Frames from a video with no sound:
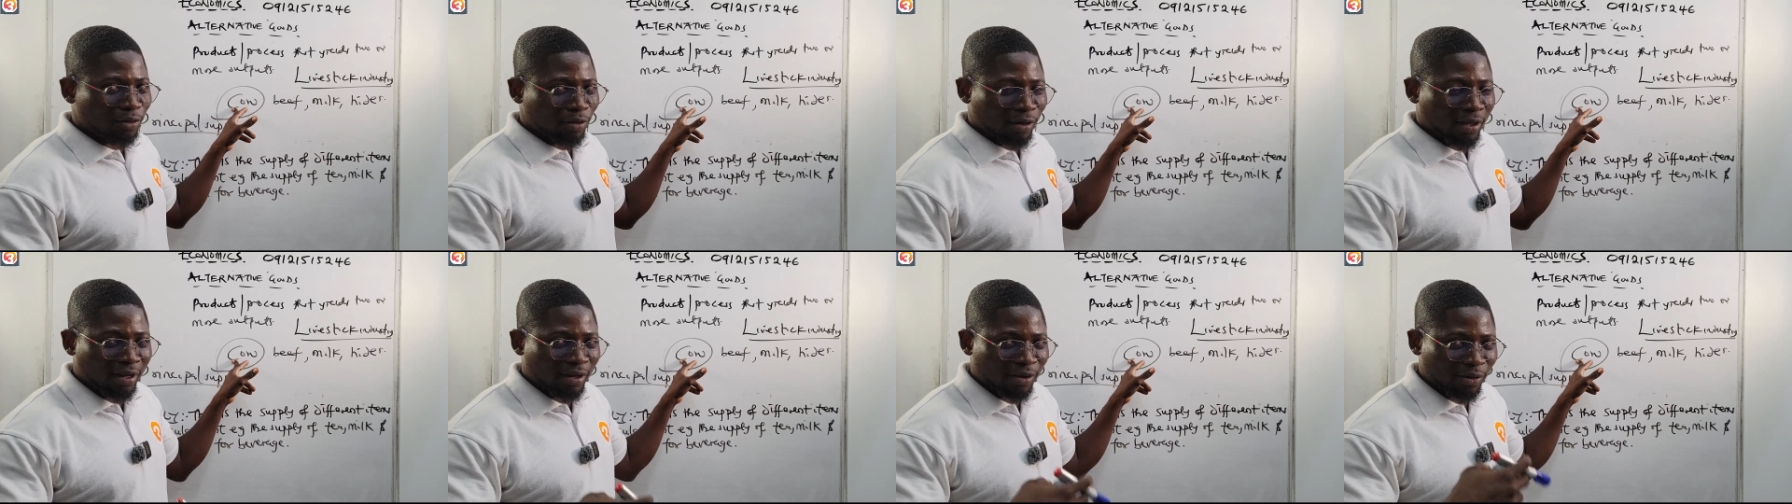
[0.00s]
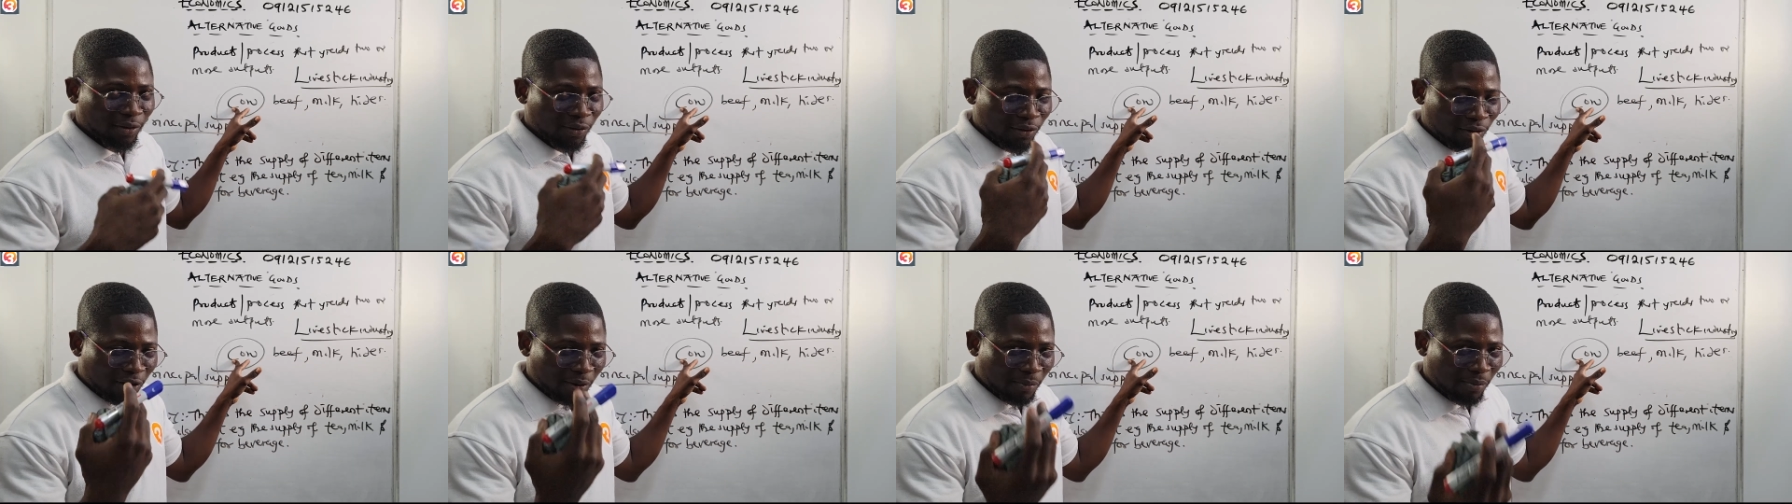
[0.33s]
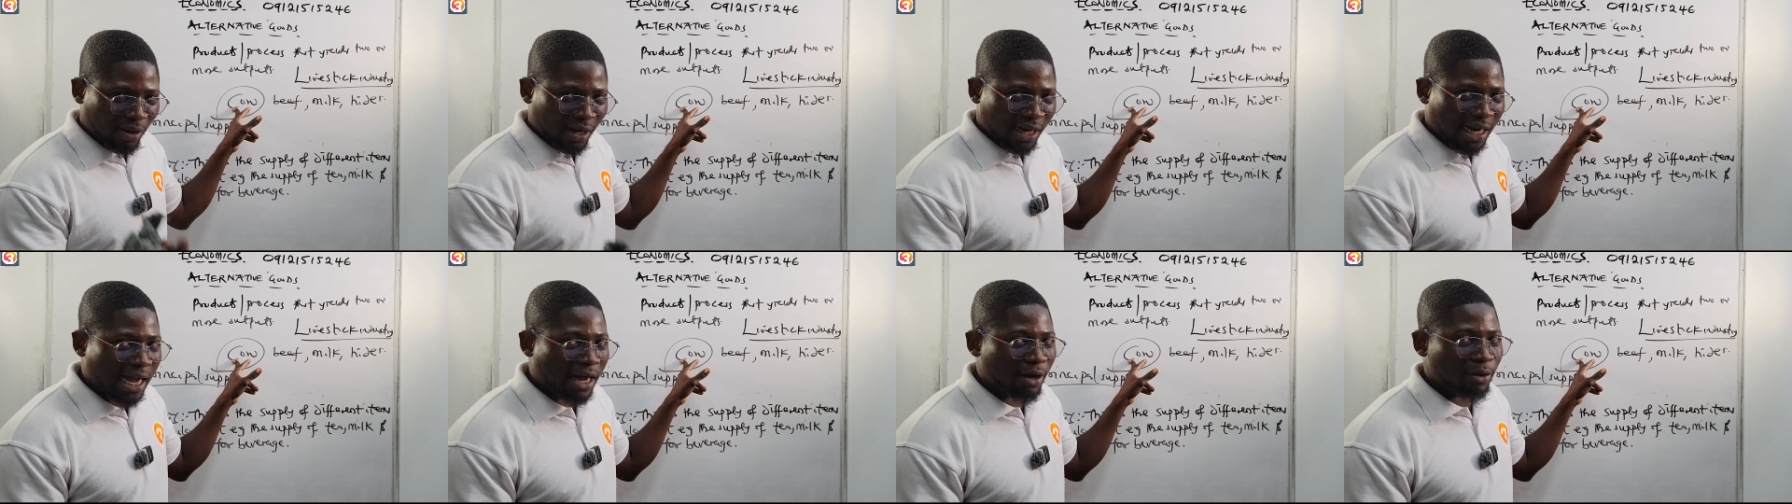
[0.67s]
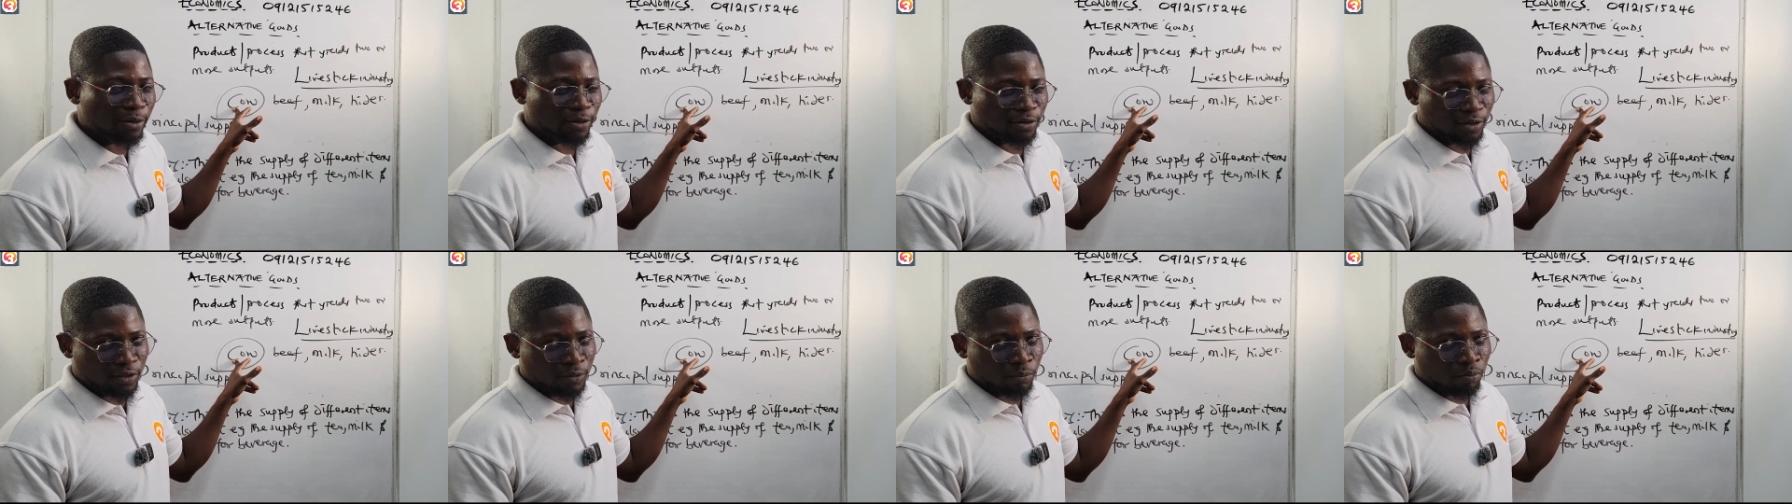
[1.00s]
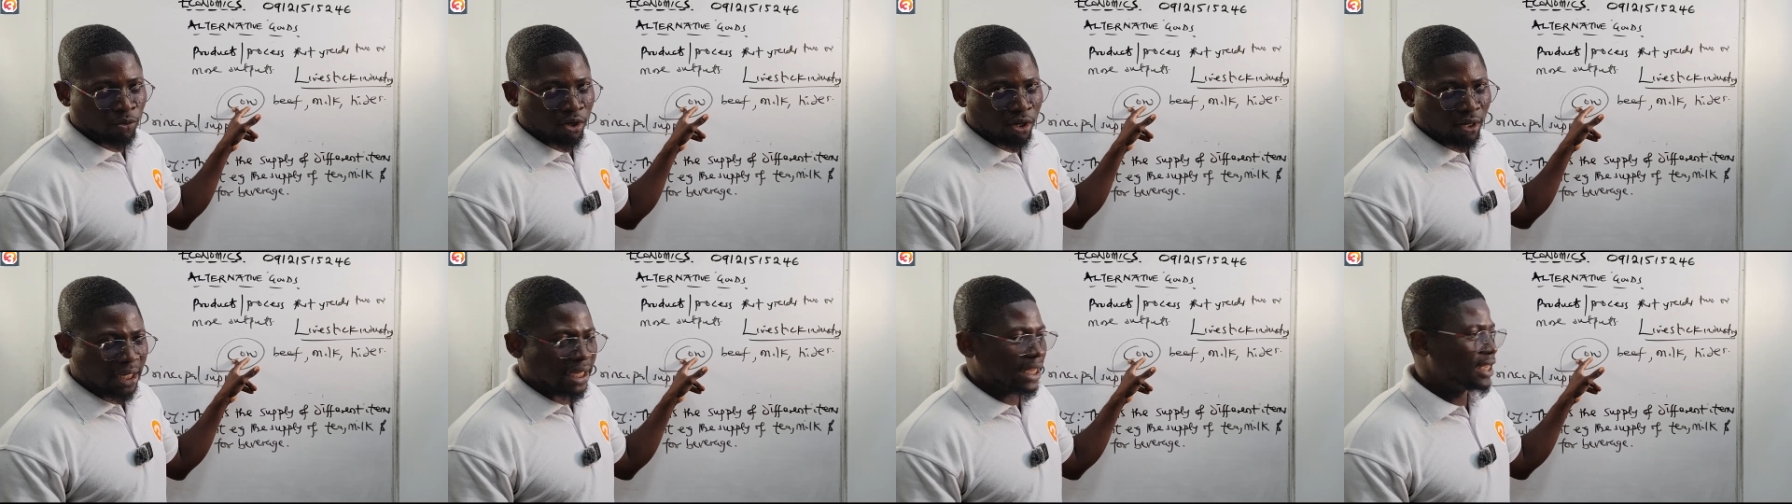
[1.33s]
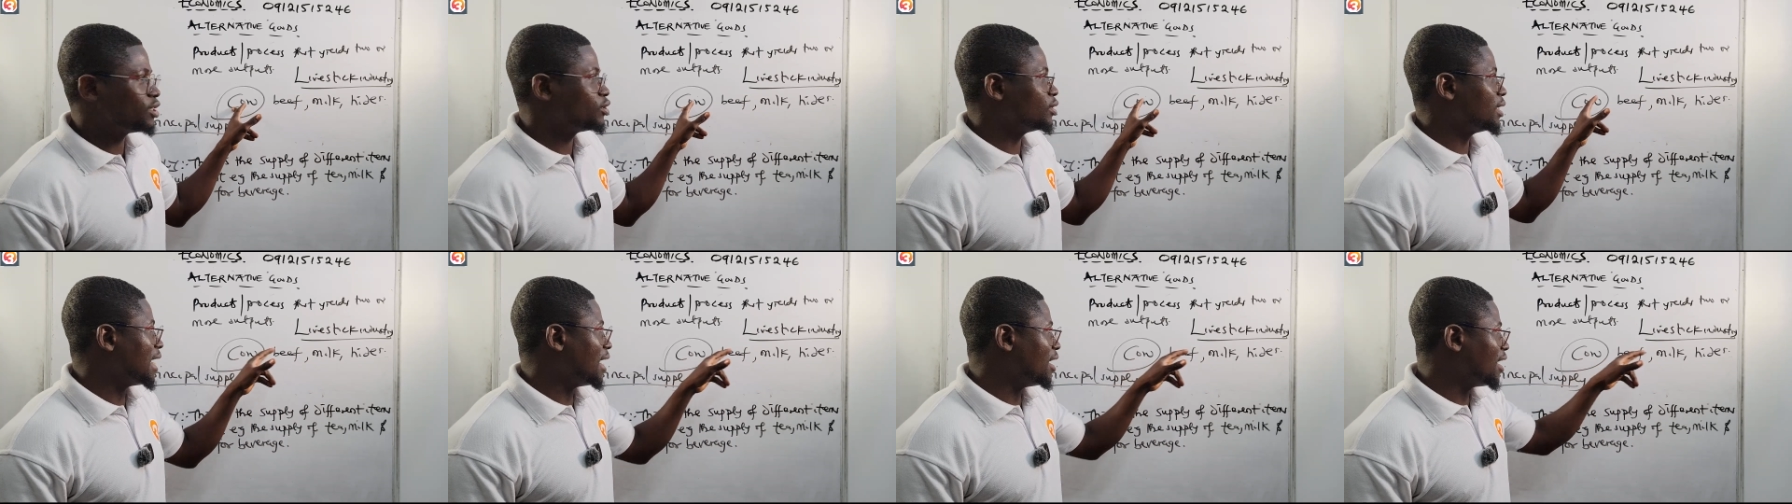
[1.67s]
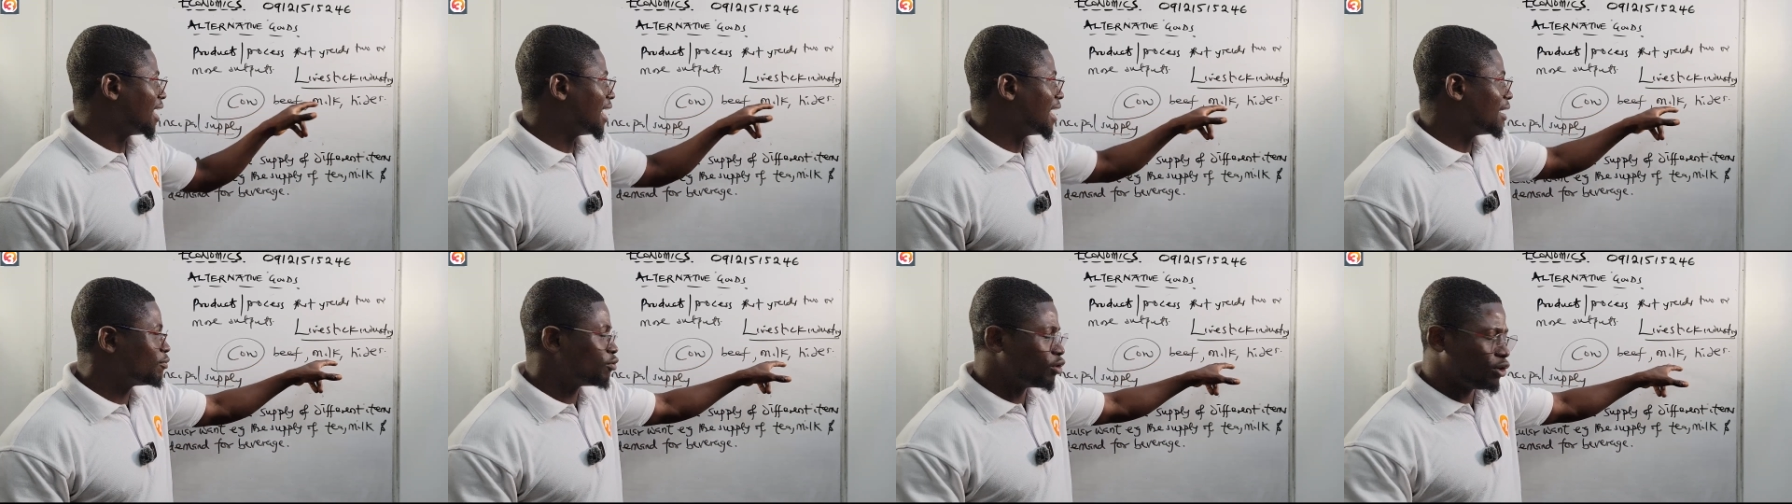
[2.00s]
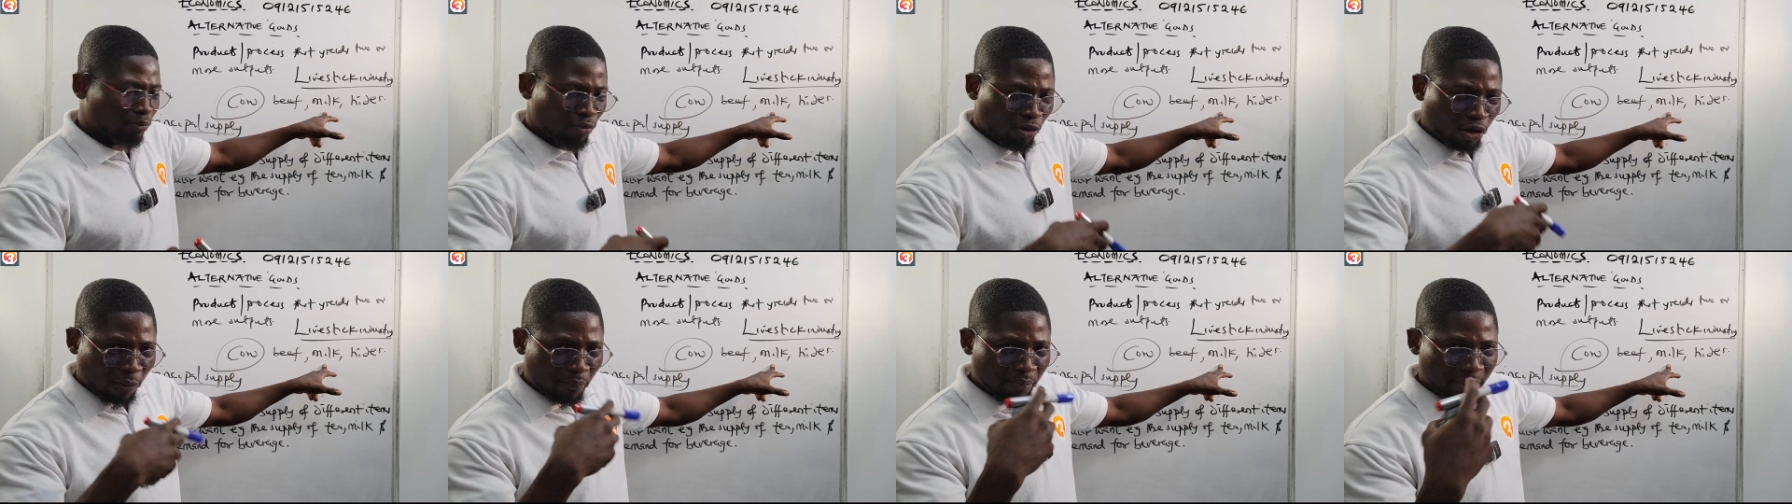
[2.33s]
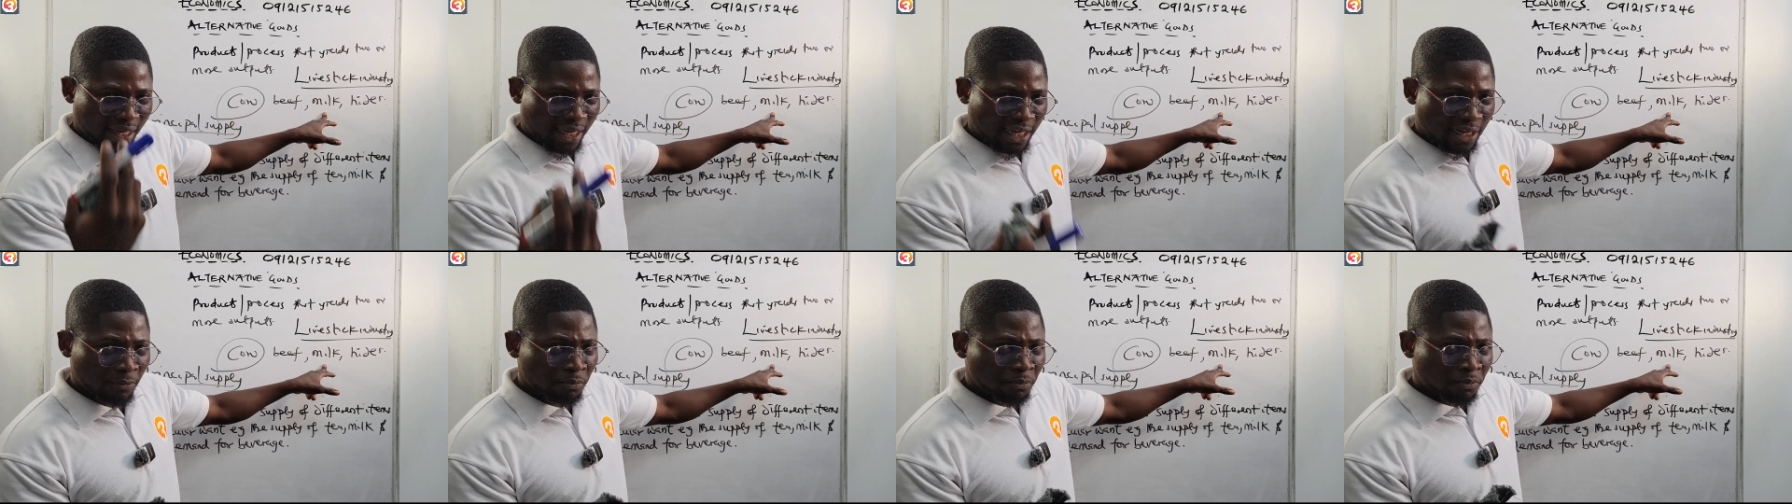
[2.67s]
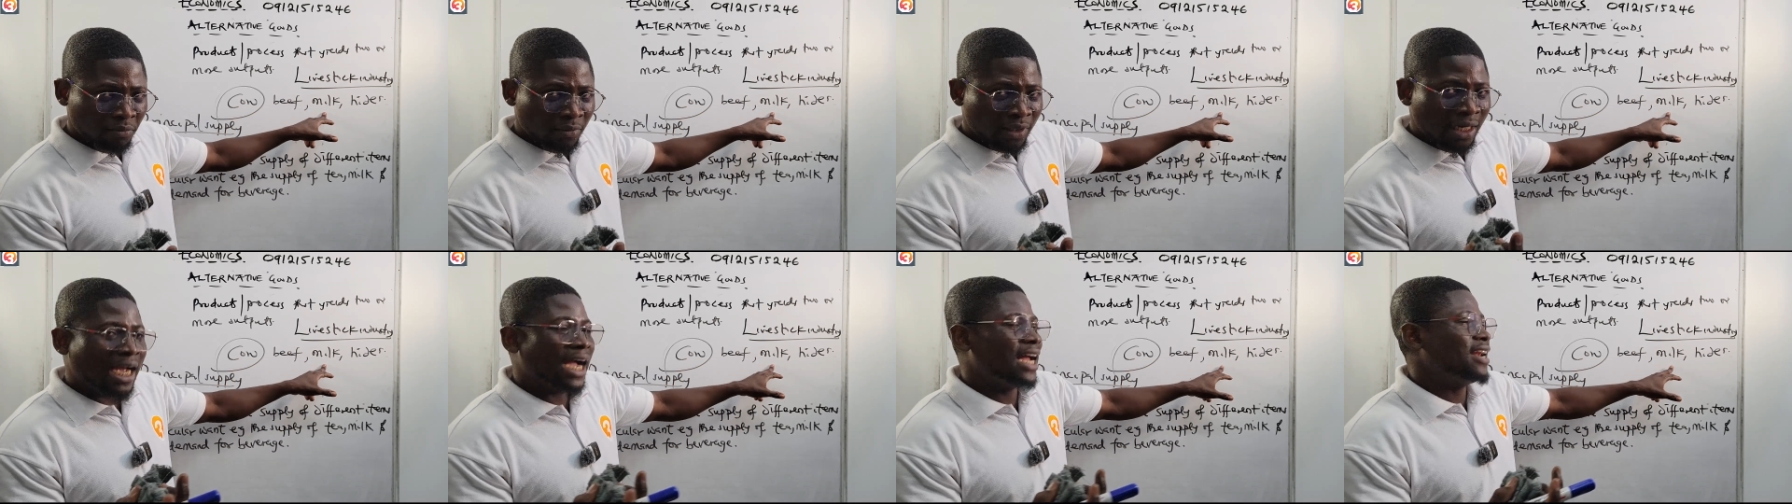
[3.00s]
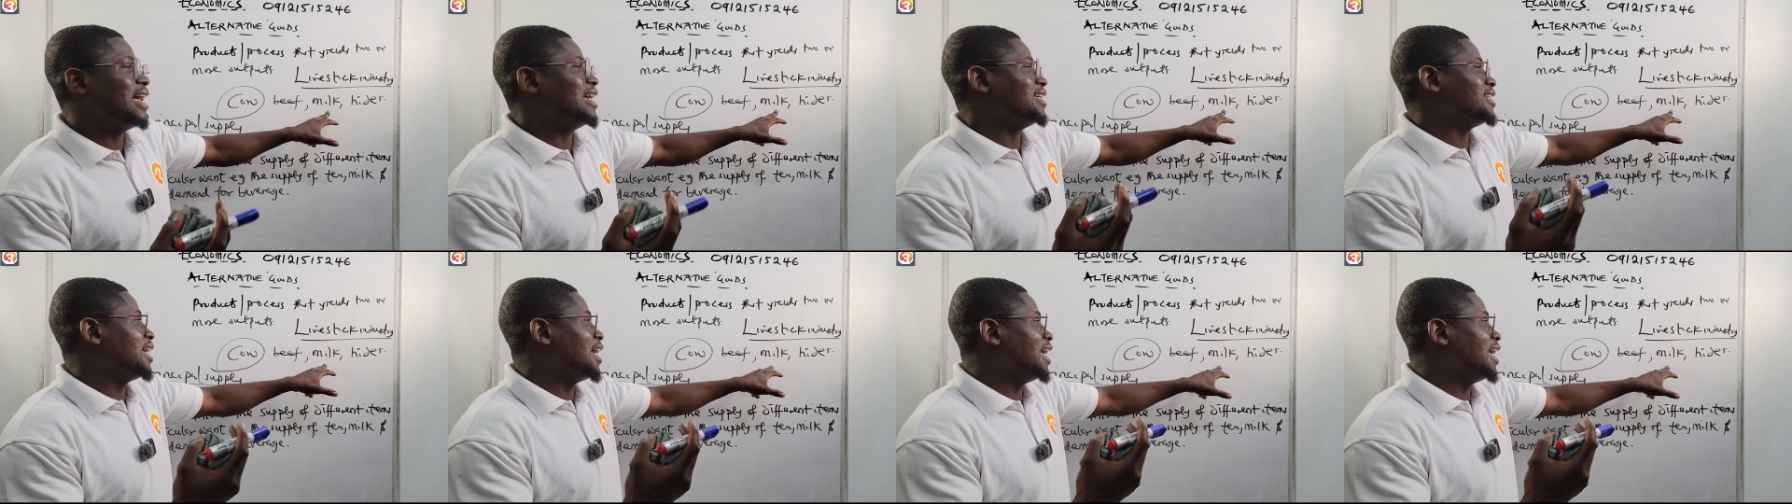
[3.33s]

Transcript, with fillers: You grow more cows. Okay, so that you get what more meat, And as